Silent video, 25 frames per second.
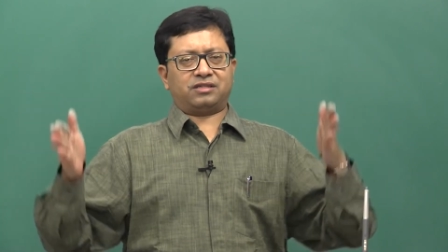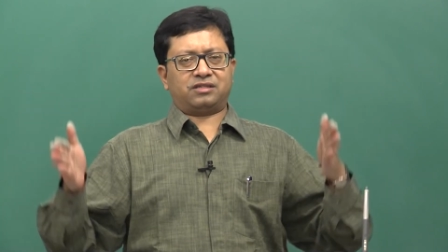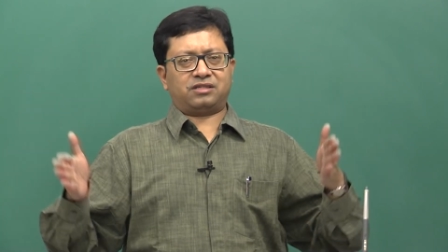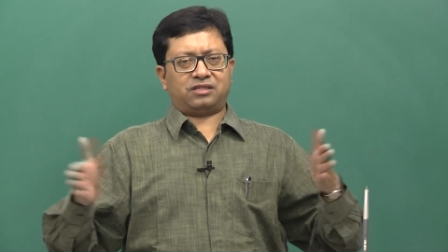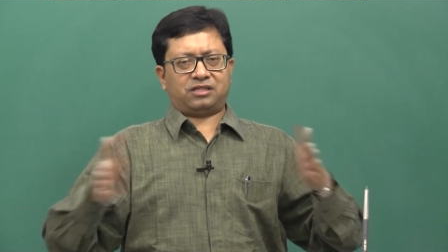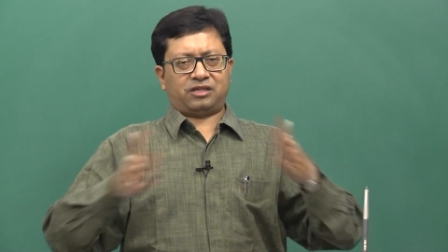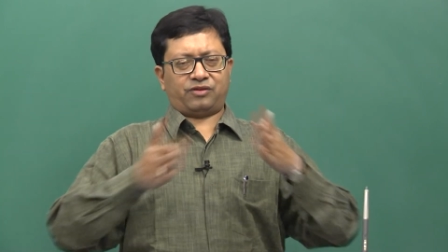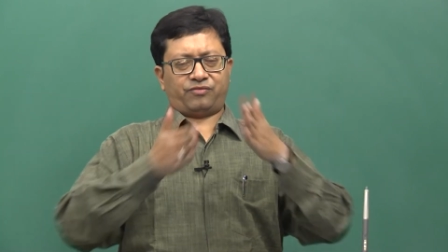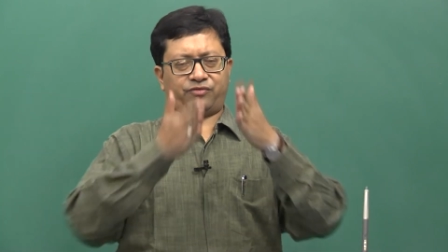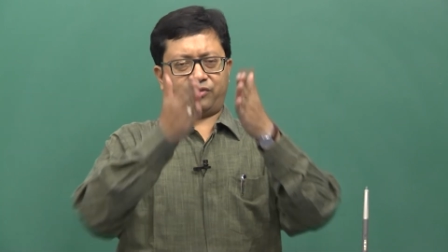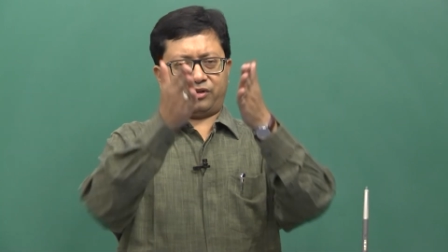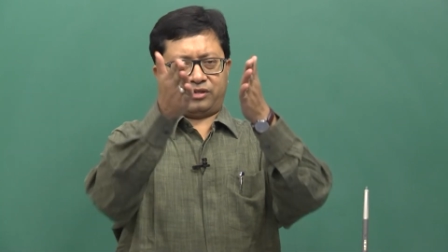
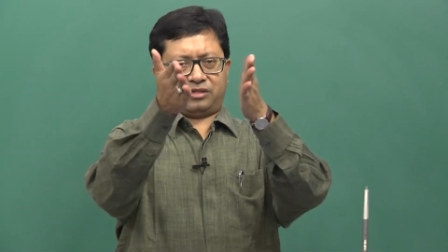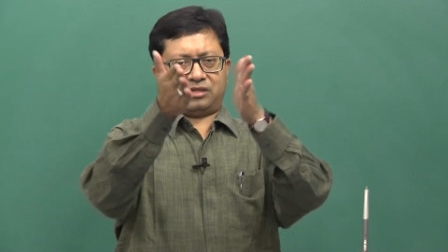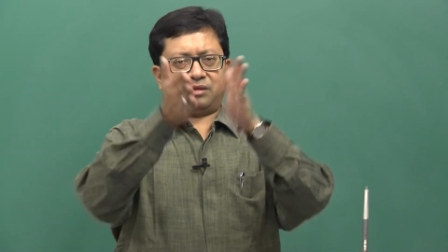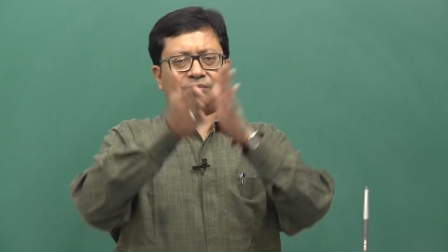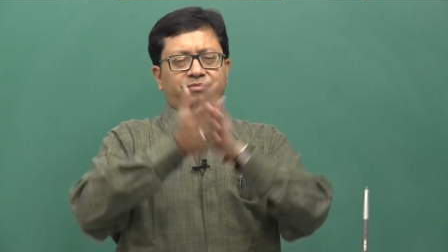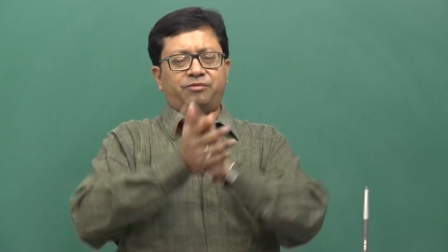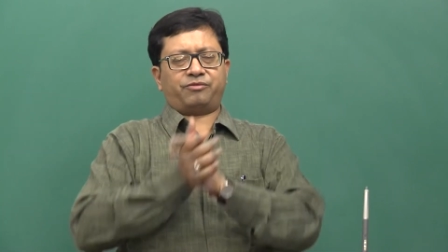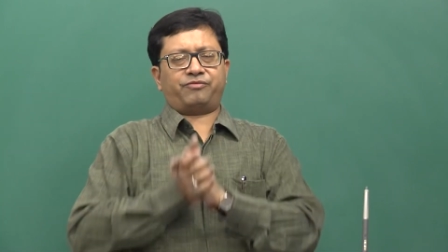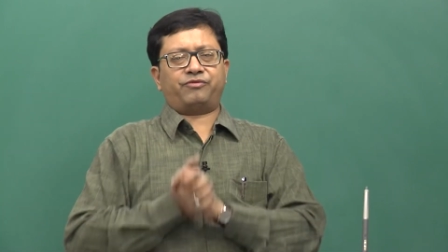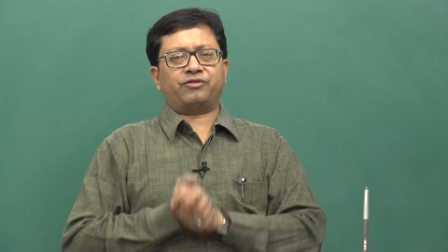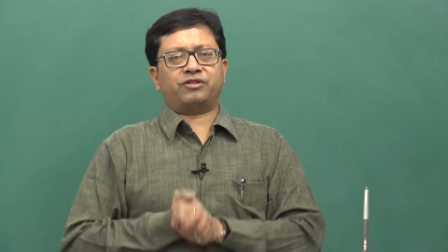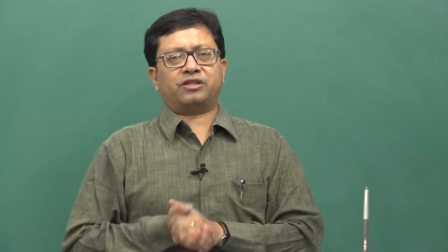Say for
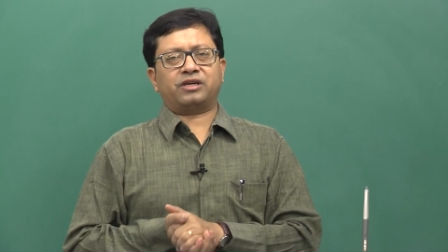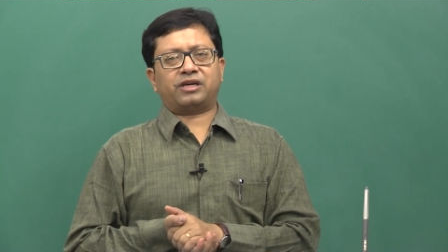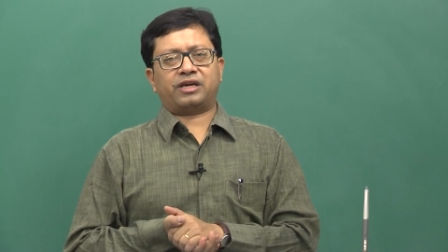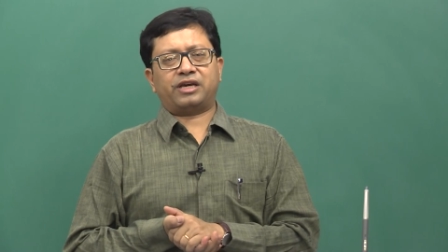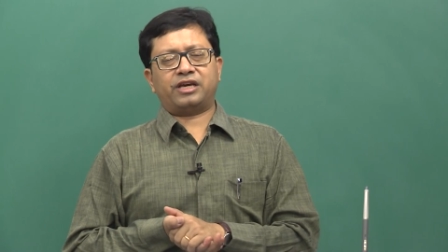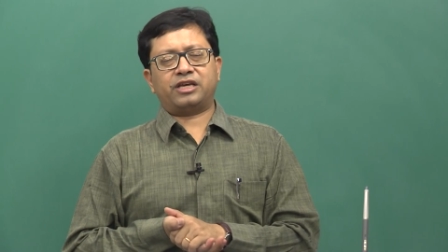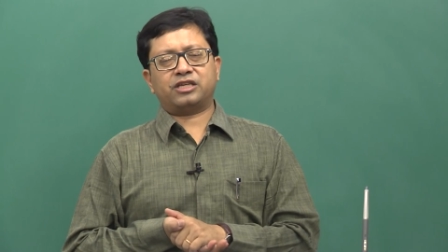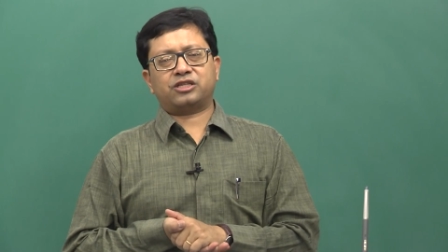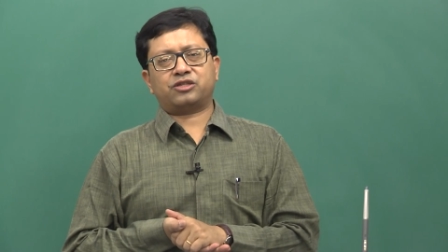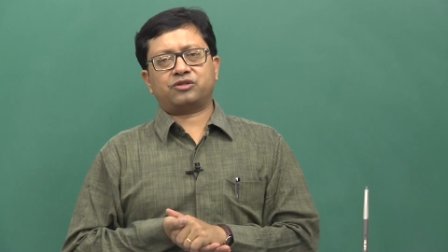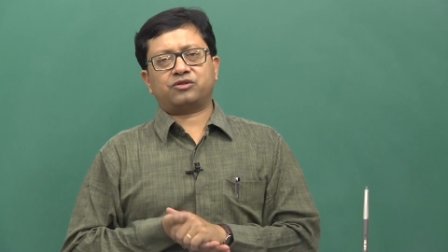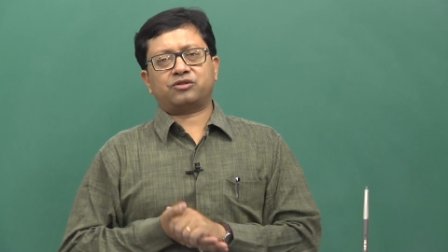example, for the
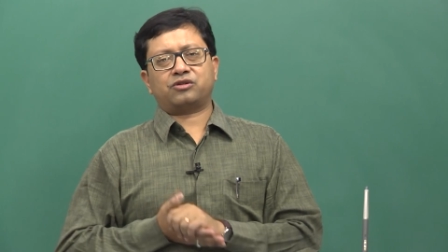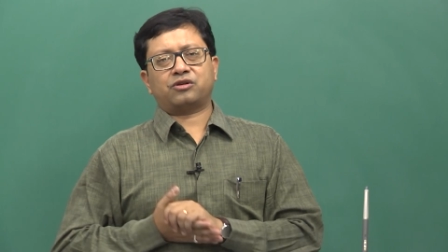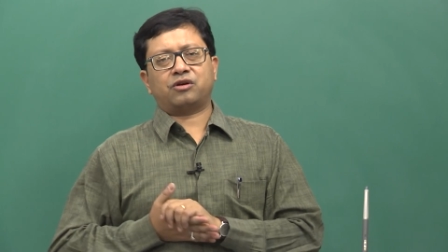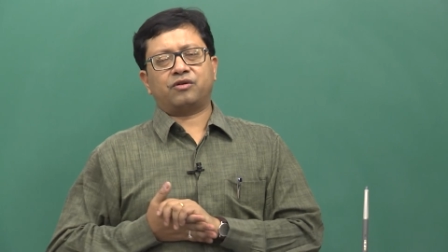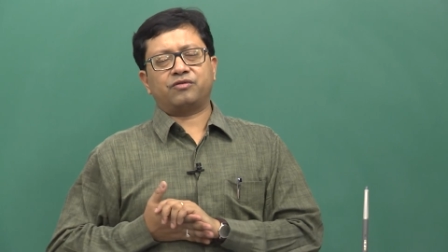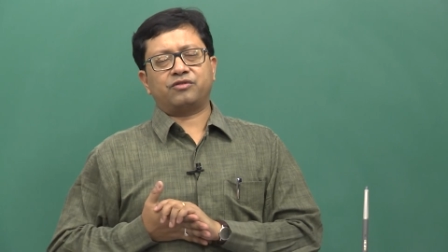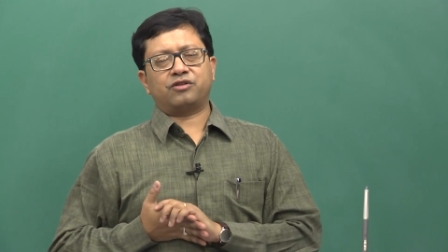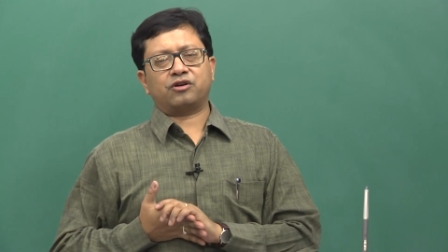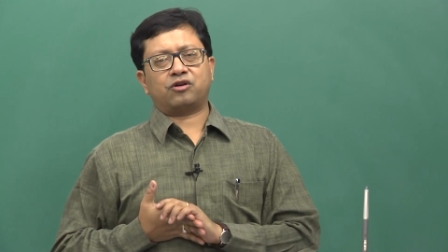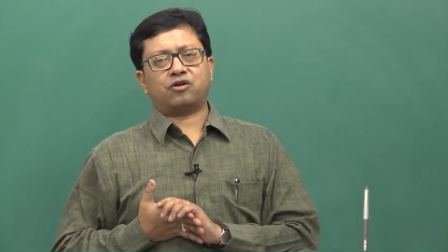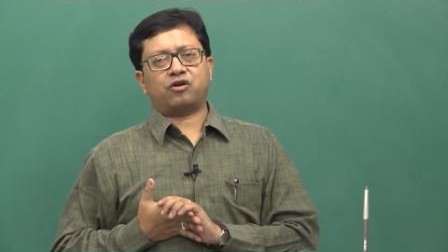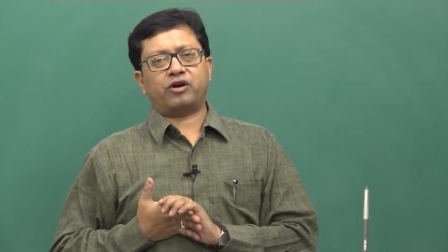case
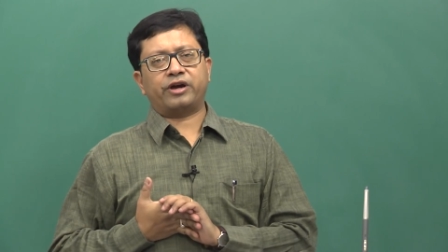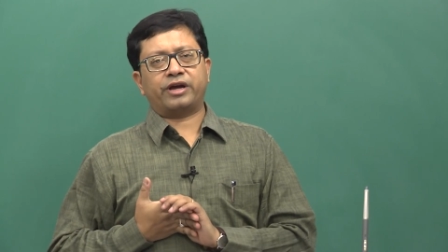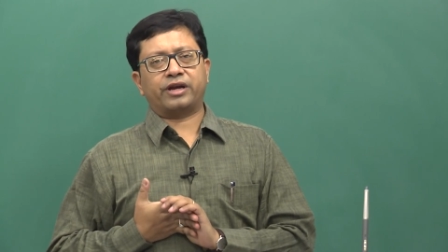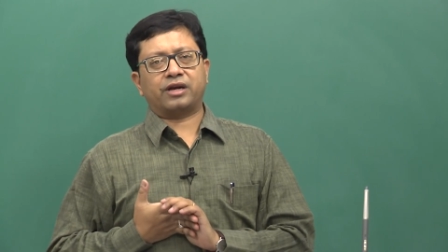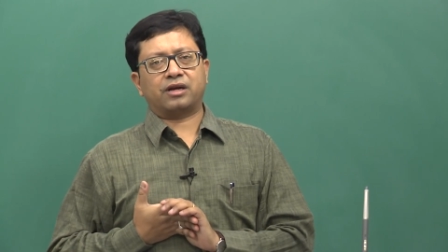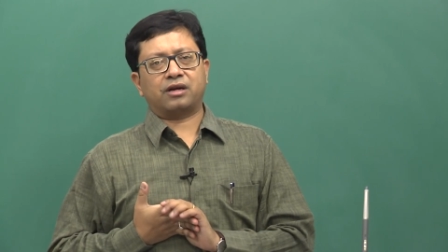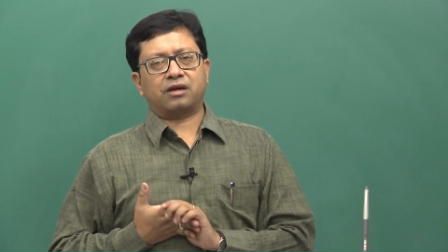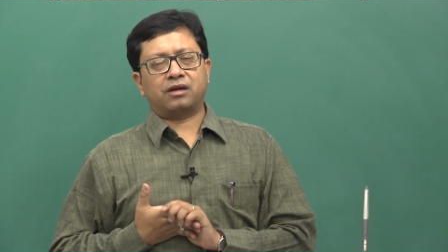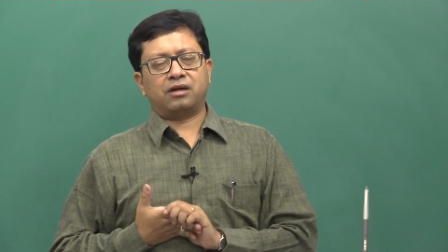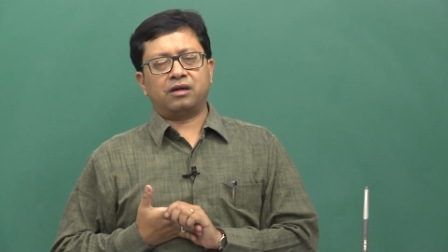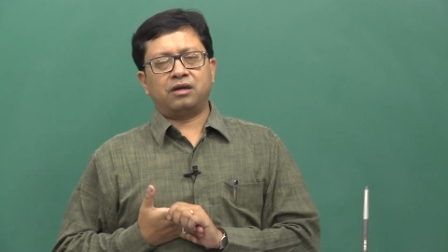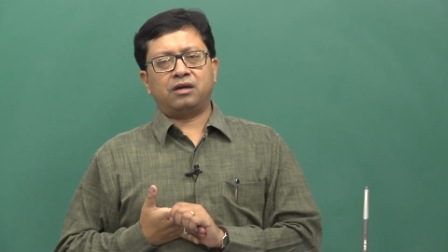of the
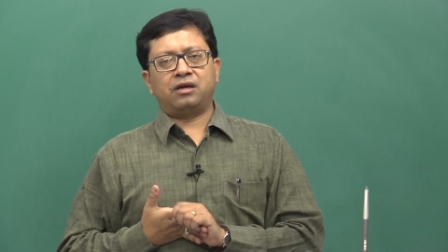coin,